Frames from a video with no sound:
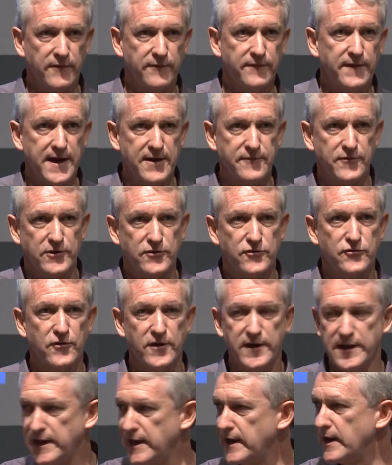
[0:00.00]
favourite
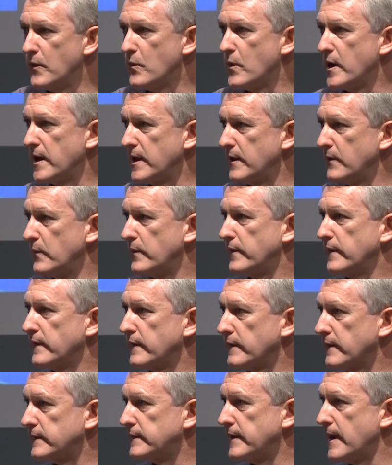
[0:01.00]
tree in a way with
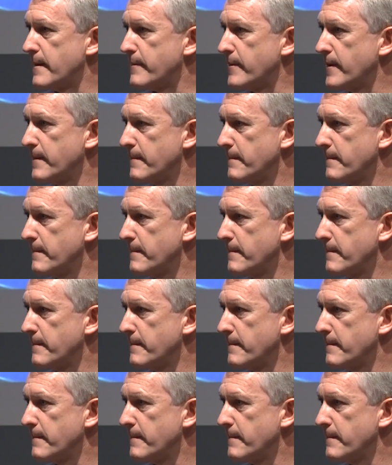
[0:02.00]
the tap.